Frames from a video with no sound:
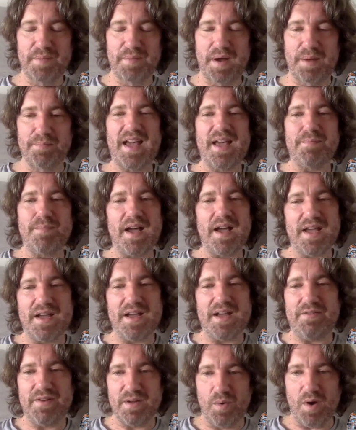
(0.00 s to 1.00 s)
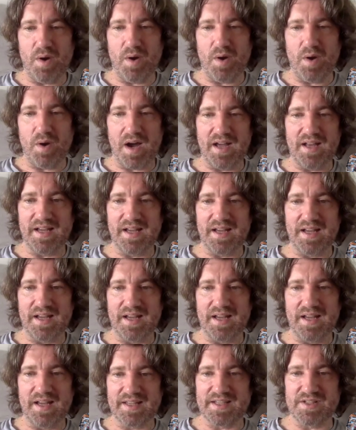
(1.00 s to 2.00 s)
my area, what I
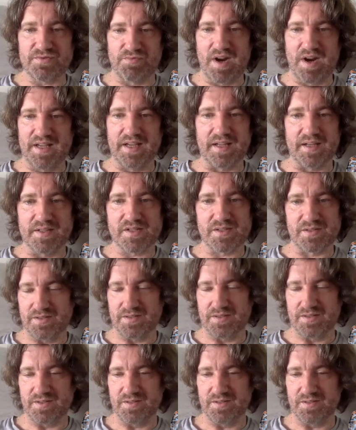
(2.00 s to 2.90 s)
like is writing.